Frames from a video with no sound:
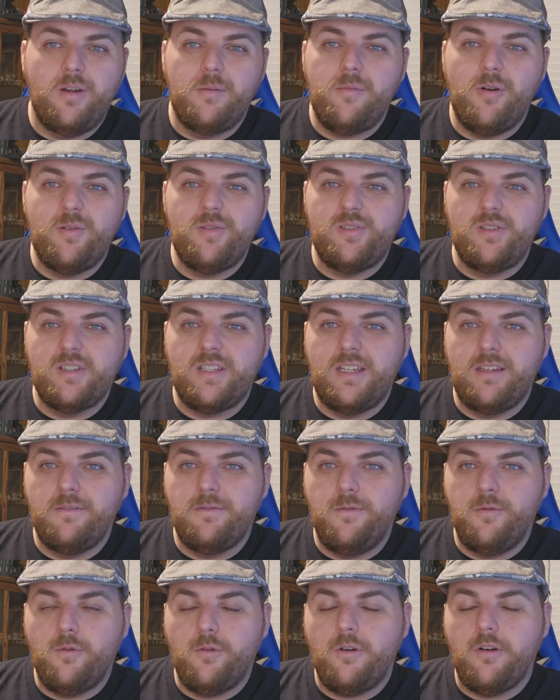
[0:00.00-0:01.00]
I'm always looking
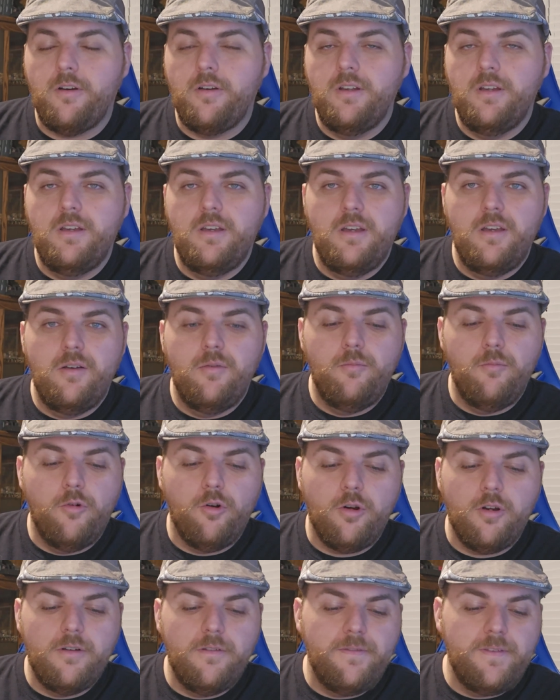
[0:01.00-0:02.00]
for
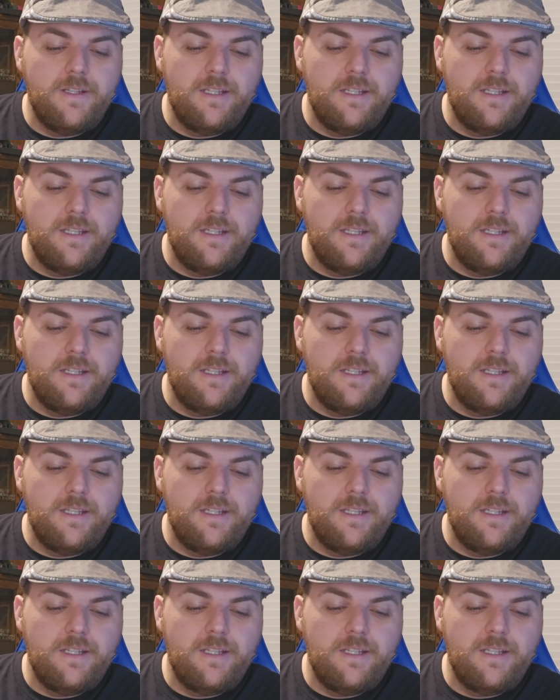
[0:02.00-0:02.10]
more of